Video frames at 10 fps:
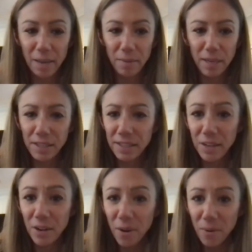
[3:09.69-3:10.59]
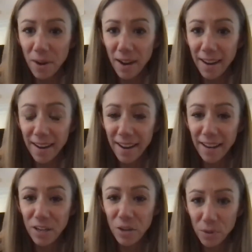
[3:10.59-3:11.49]
Because you know what?
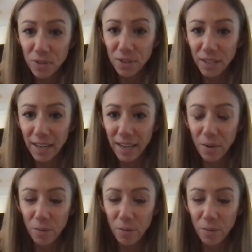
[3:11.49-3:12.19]
Usually